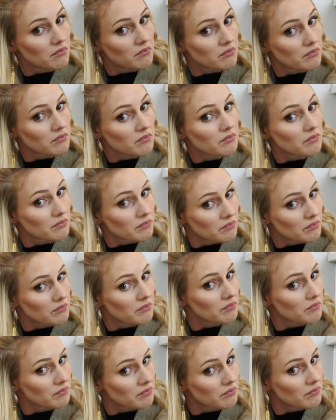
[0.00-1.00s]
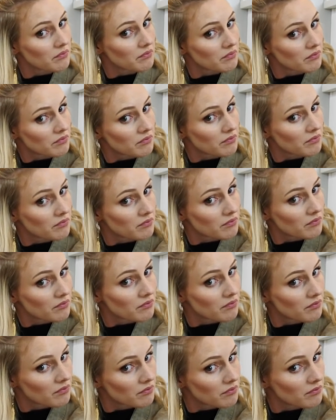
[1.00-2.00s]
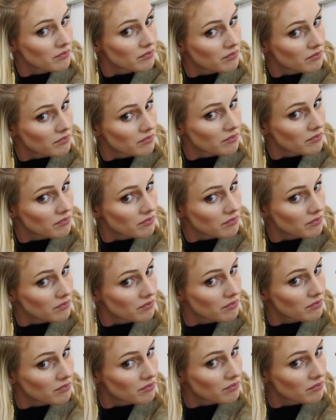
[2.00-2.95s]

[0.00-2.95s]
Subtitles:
This person isn't speaking.